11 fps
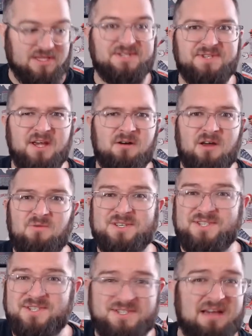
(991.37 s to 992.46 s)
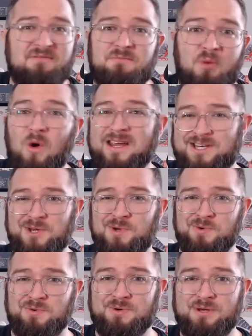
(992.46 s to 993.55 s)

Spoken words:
his ERA was 7.2.